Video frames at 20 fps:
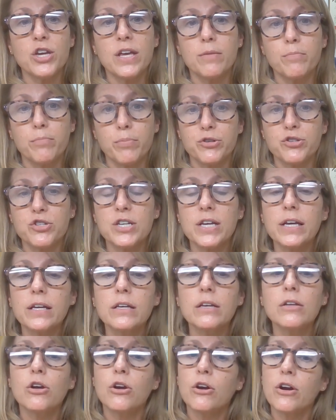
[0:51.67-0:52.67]
in
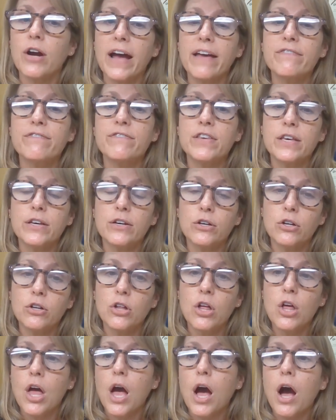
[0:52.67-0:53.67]
particular I feel